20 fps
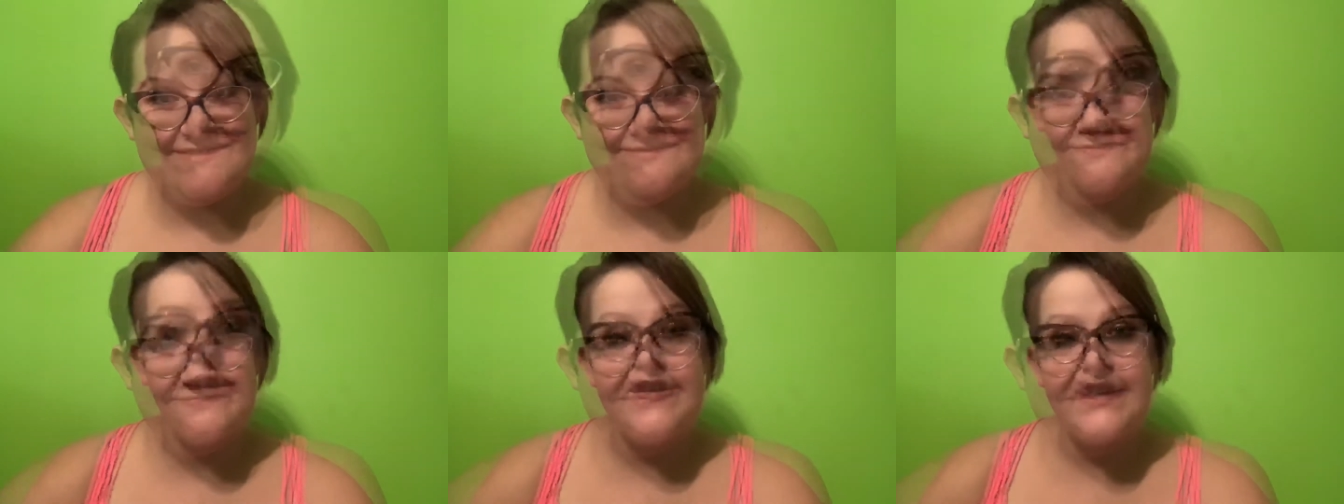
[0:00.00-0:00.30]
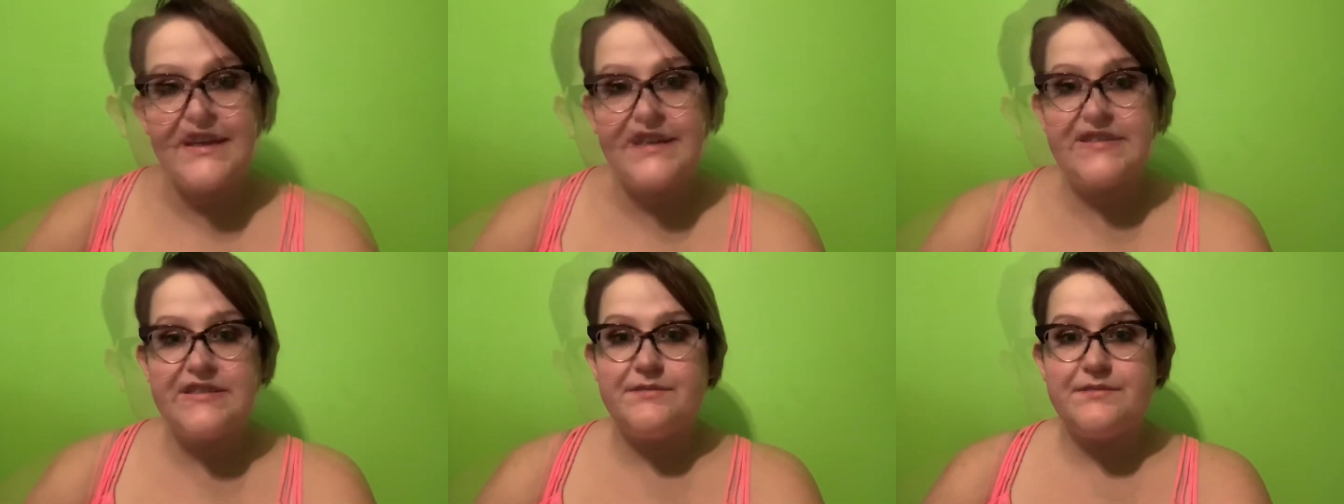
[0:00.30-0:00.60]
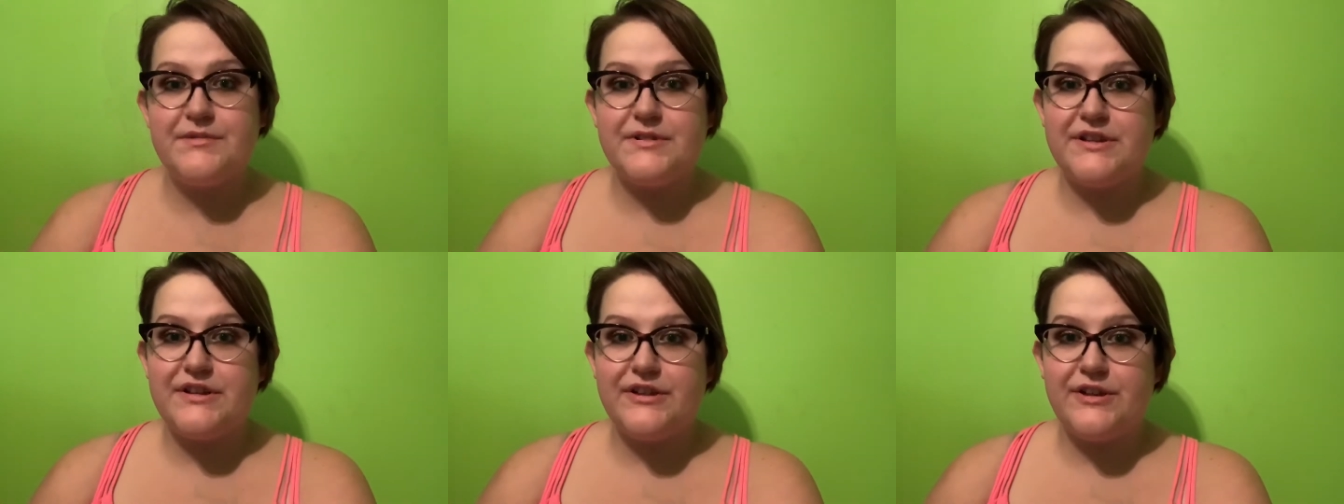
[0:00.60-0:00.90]
Next, I'm going
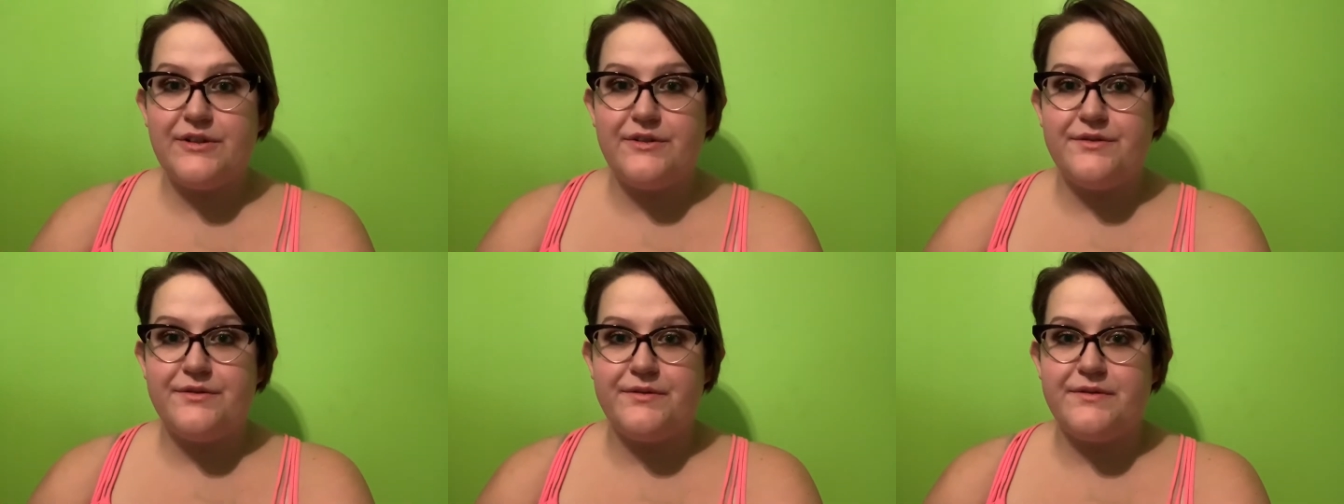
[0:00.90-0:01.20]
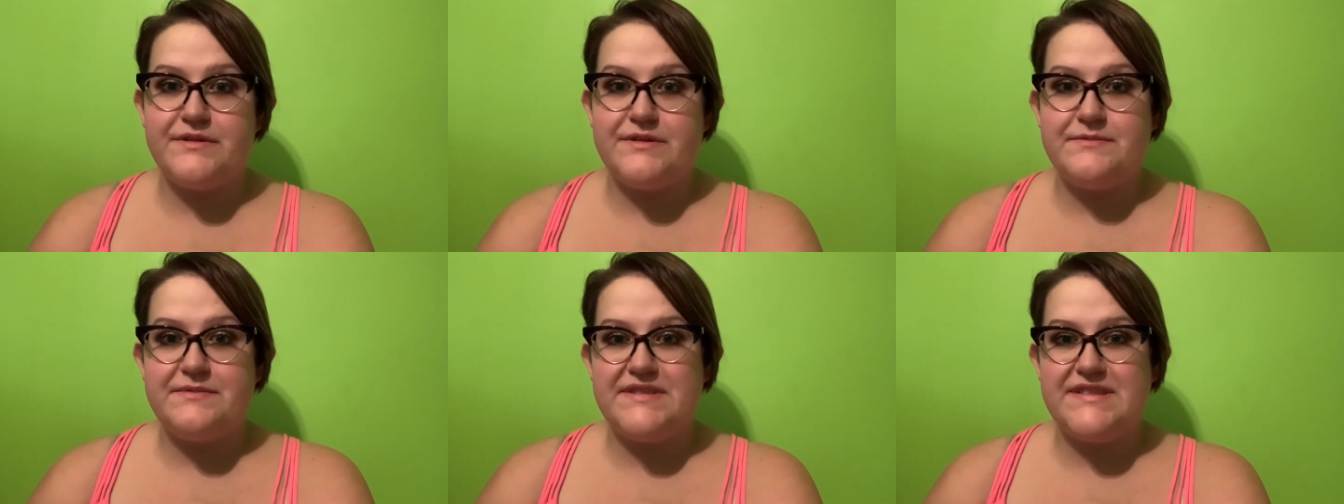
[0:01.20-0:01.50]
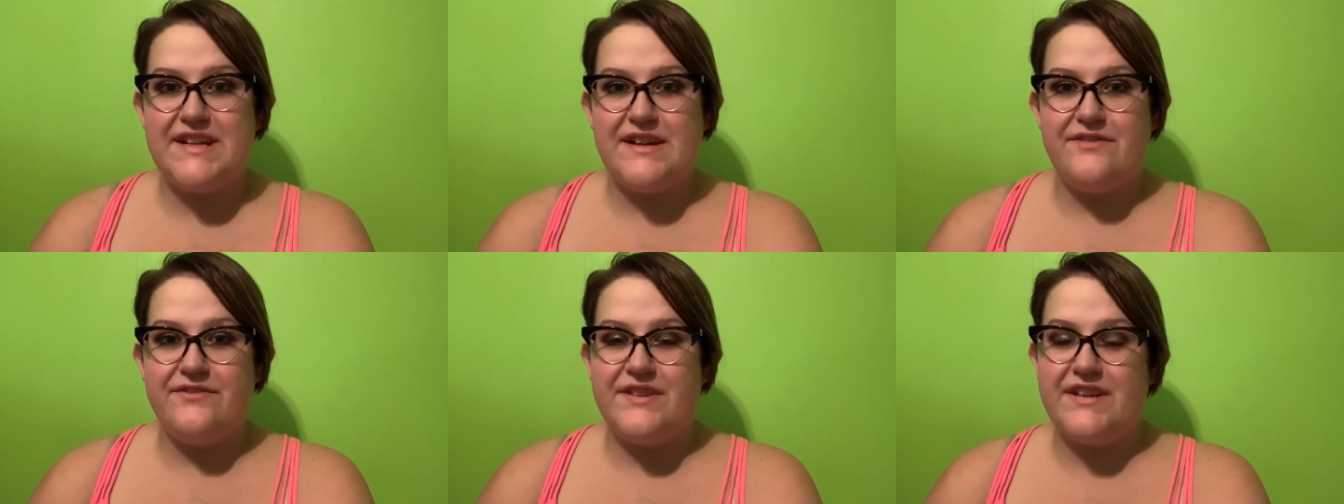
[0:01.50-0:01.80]
to go through some
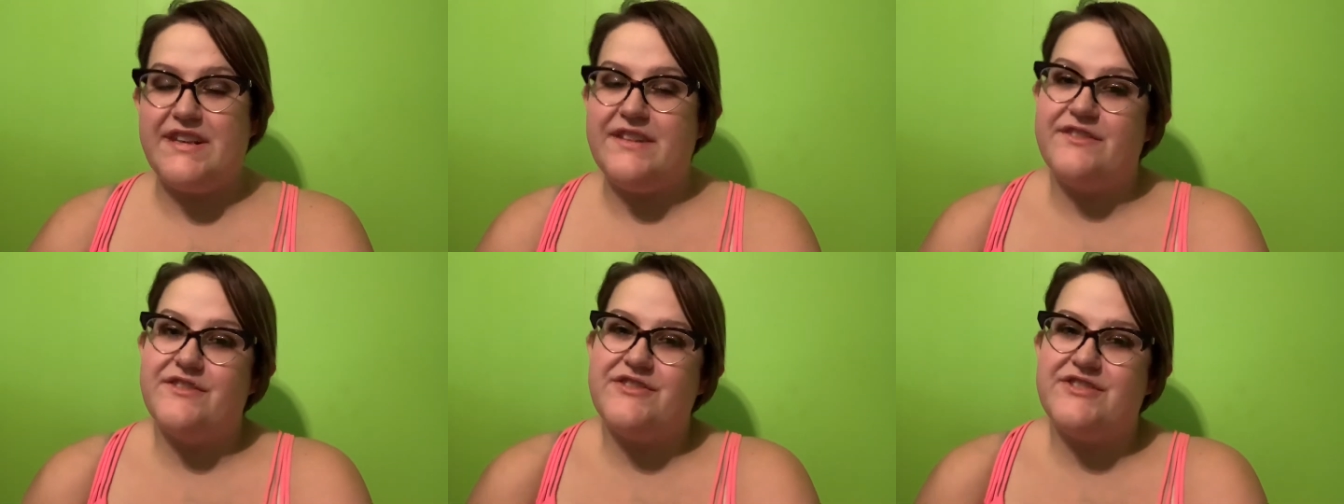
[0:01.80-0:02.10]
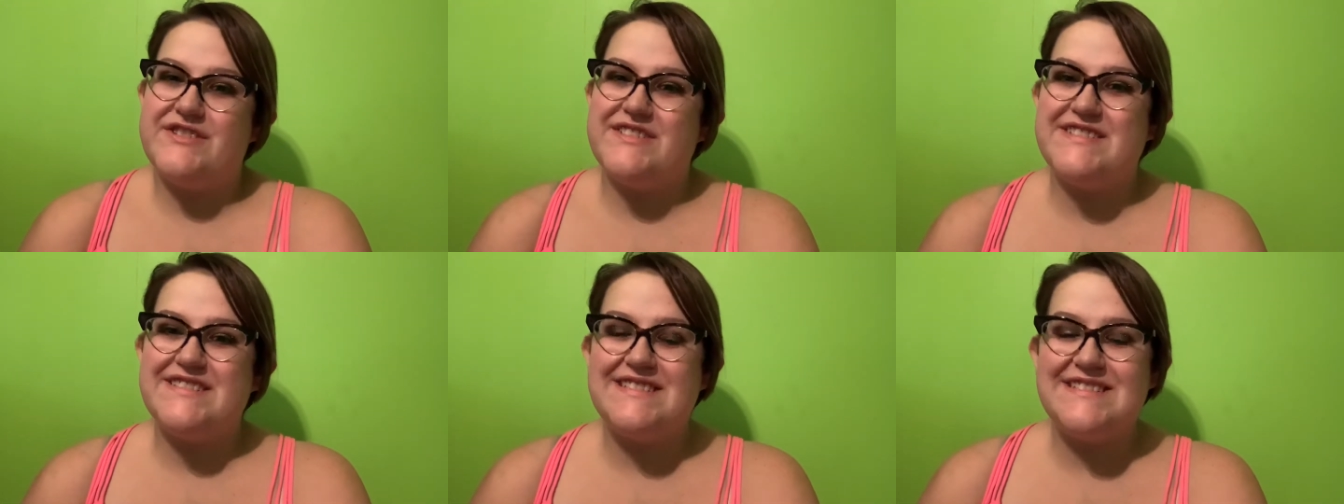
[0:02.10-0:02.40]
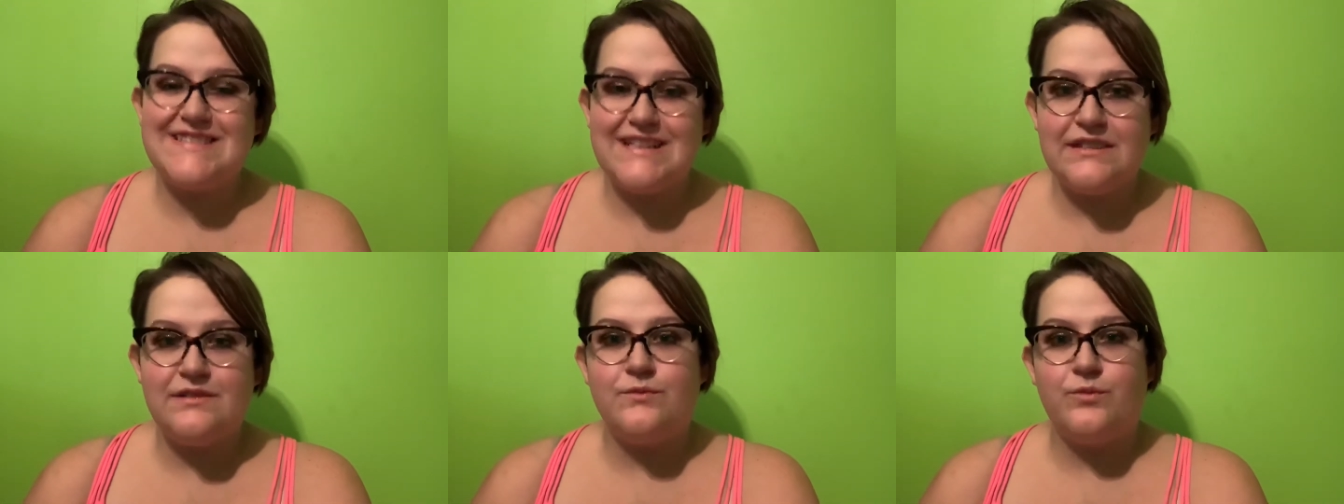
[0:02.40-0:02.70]
stuff that either just
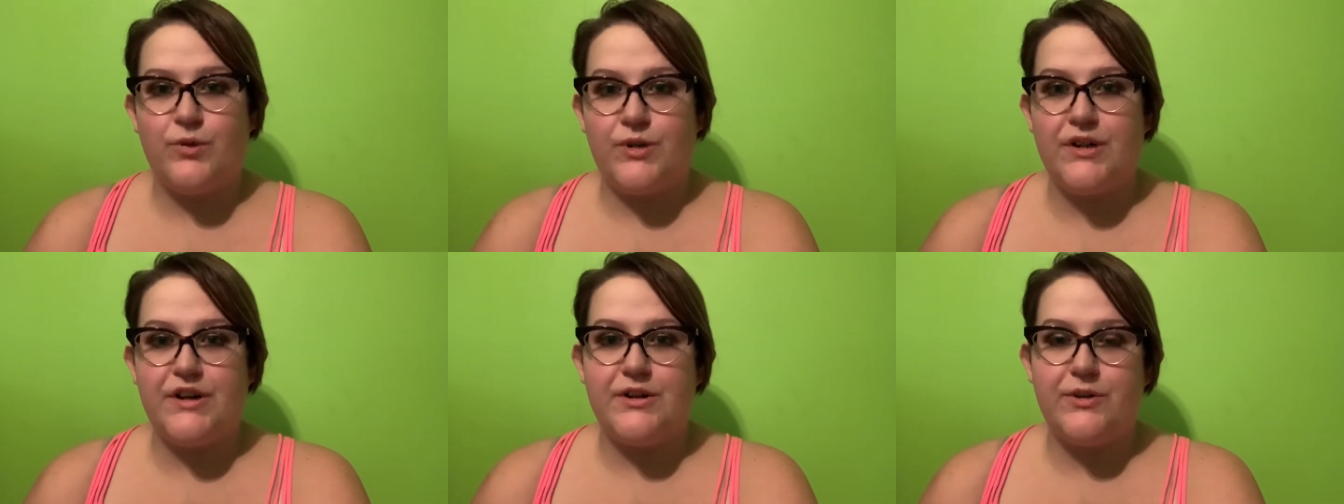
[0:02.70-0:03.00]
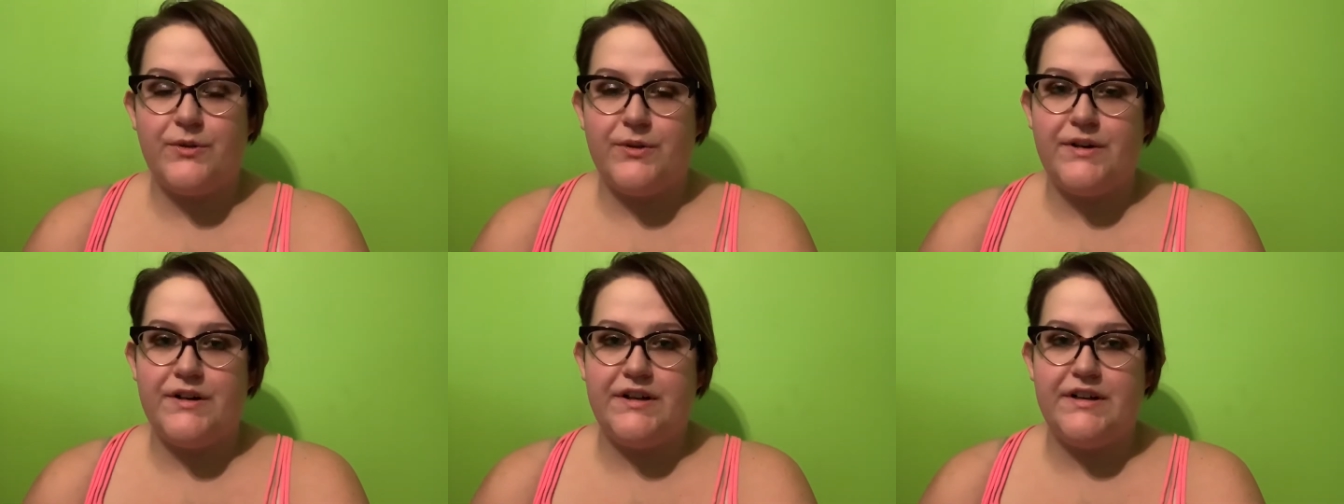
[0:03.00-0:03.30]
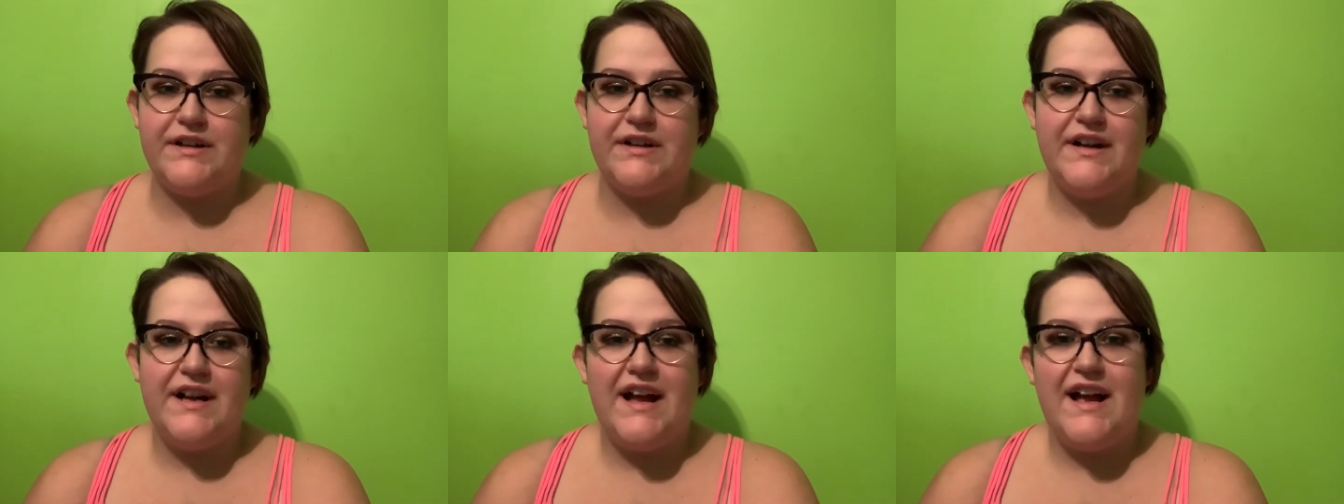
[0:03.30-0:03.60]
didn't work or
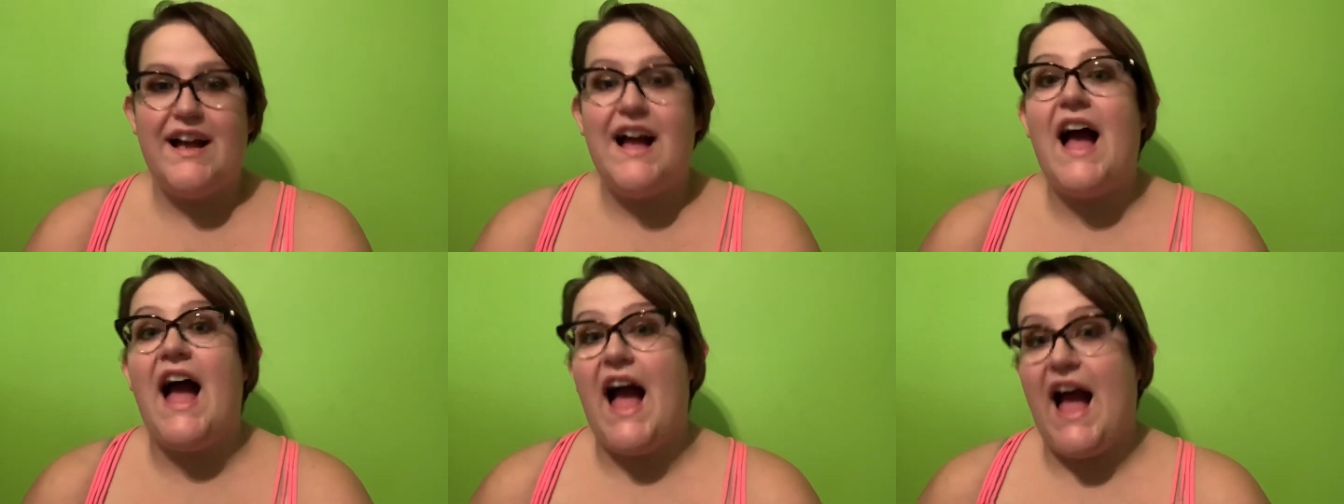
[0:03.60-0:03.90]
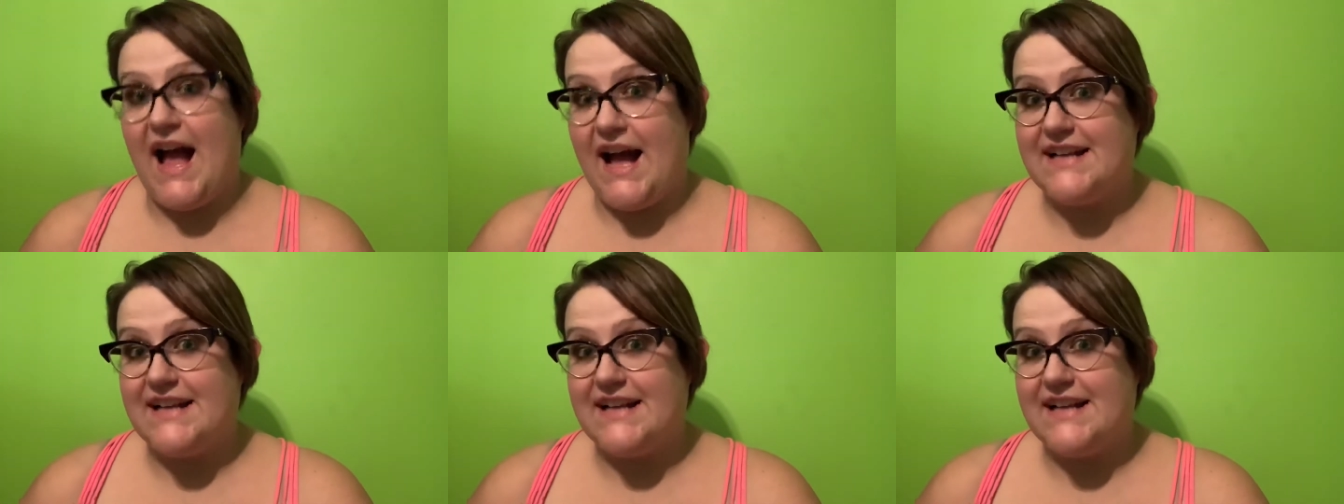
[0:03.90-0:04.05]
has